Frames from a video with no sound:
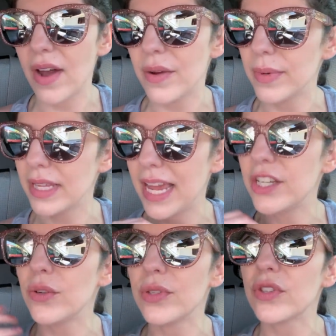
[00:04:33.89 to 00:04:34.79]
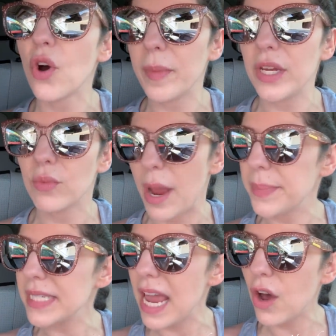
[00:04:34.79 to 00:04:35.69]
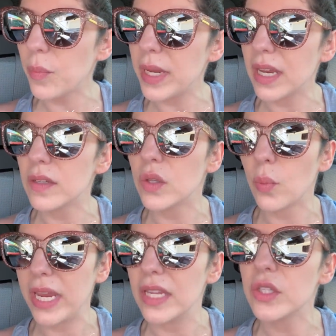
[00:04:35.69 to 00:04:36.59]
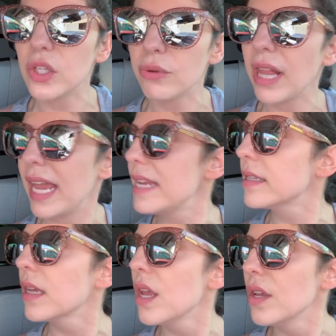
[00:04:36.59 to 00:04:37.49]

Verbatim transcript: I do so many reps now because the weight is too light.